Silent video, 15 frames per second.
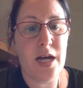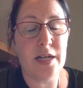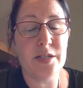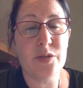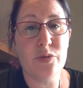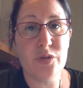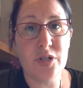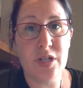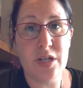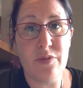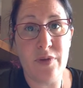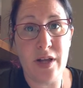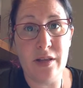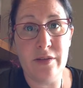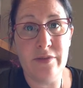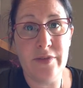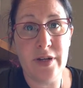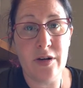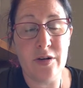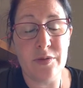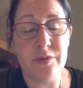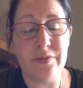Socially
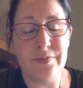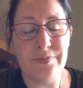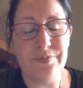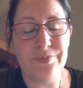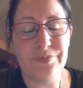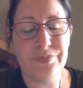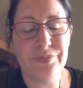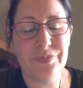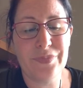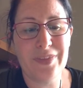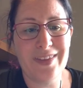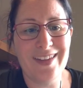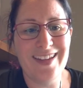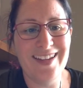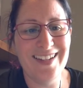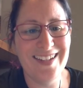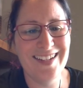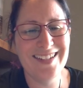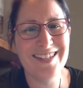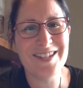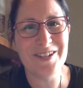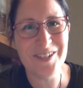relevant or
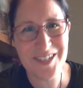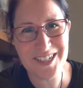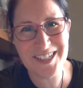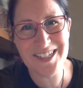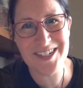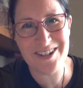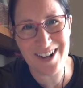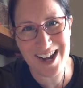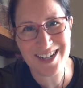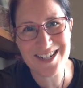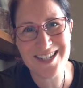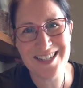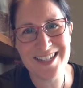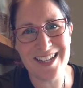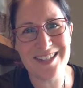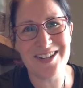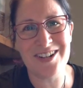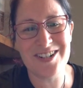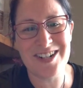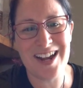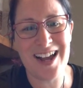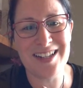social interactions, that's our
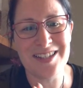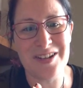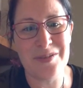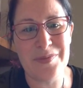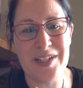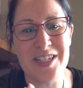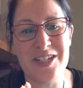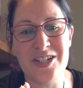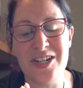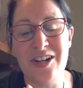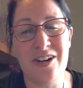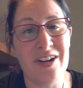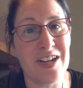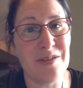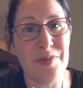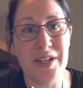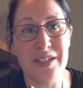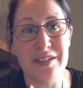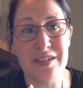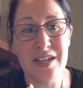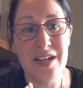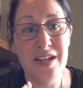chats, our messaging, our
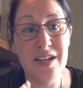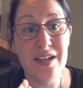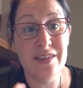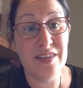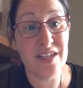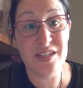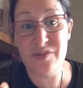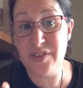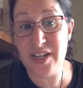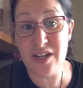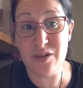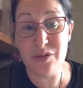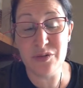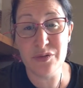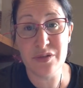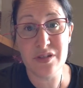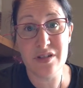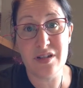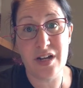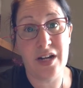emails. These videos